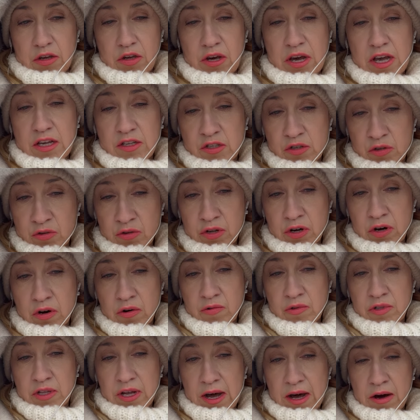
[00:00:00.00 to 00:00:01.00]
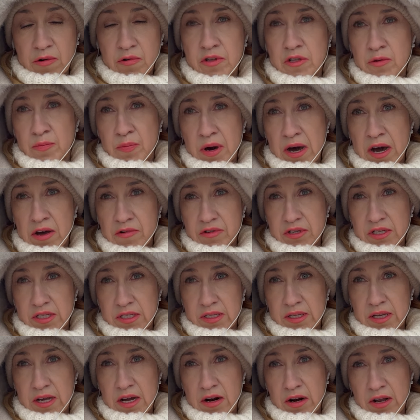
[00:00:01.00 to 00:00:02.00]
As you know, now in
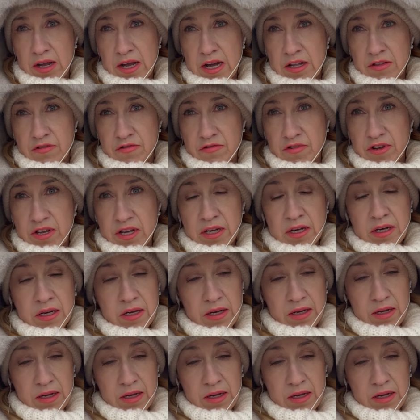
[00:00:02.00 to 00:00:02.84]
Paris, they are gathering